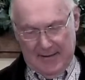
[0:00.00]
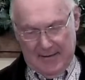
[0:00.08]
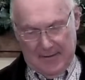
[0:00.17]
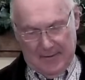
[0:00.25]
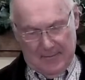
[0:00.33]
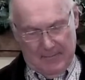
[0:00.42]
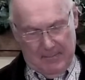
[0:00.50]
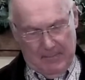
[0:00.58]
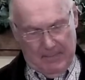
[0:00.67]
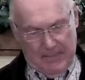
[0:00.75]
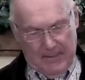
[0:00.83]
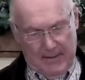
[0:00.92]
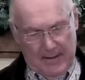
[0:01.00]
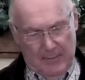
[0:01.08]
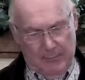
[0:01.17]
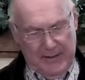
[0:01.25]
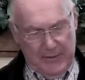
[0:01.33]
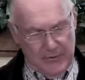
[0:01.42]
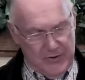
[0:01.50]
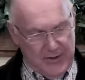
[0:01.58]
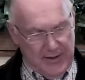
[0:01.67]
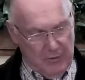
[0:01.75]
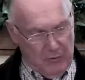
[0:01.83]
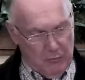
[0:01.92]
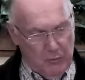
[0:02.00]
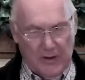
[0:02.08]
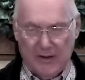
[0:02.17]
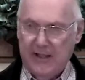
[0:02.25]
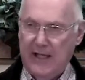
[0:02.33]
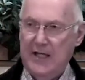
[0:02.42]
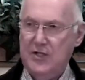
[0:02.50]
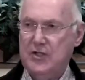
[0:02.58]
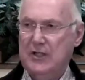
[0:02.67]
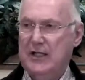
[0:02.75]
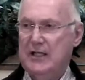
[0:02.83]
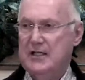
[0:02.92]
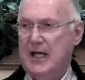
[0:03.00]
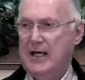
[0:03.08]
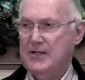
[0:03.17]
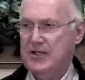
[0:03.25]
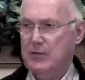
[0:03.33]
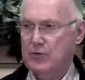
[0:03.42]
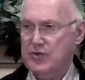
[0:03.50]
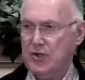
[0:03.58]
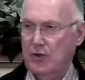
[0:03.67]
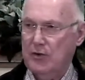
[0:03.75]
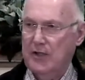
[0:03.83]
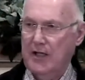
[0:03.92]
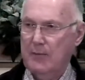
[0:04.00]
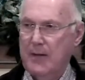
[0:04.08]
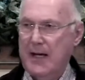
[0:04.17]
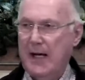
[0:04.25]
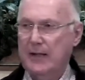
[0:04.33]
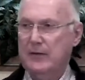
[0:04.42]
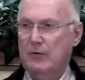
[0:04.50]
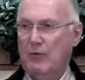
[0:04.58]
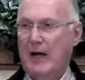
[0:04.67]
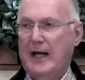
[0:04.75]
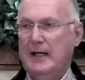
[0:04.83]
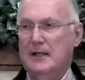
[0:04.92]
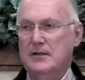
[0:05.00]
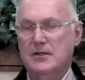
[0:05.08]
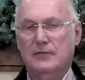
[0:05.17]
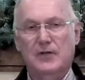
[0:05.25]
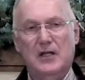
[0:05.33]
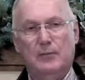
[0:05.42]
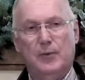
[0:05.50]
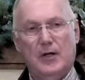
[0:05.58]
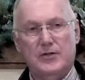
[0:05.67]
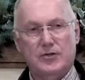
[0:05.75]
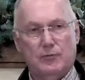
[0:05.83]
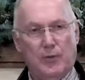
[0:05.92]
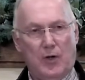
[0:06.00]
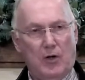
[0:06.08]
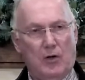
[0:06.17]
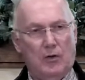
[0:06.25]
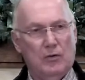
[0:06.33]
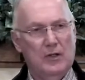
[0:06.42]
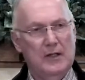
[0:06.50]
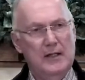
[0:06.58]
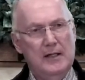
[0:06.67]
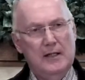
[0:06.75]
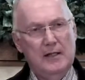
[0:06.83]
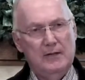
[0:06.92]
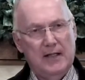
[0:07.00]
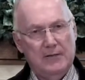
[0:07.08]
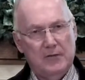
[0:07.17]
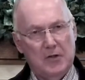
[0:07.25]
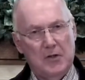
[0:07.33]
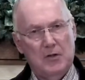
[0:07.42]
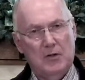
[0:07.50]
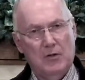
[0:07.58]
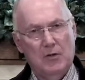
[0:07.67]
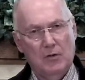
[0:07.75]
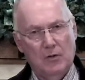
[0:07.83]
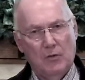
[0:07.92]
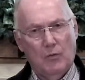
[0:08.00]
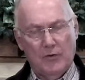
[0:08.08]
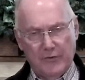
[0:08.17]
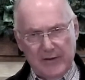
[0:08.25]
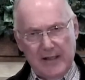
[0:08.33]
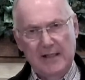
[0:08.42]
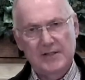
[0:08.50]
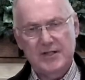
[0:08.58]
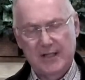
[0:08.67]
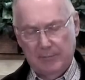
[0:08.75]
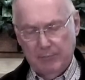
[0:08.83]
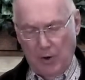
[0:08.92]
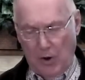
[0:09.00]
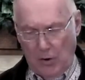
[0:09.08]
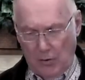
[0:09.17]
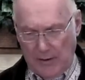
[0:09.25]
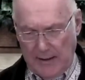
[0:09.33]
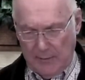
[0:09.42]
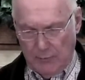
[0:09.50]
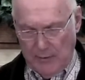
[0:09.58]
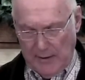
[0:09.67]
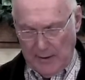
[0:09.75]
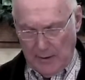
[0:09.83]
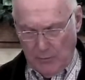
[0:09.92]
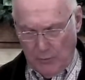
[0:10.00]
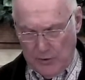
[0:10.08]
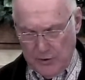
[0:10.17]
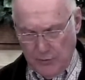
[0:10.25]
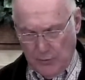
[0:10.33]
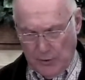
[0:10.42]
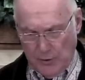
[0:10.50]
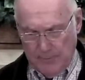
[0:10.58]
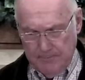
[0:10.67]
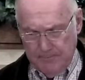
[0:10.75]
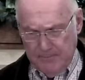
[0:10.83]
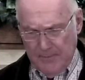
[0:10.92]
Um, Peter said on one occasion, as he was talking about the writings of the Apostle Paul, that there were things that Paul had written which were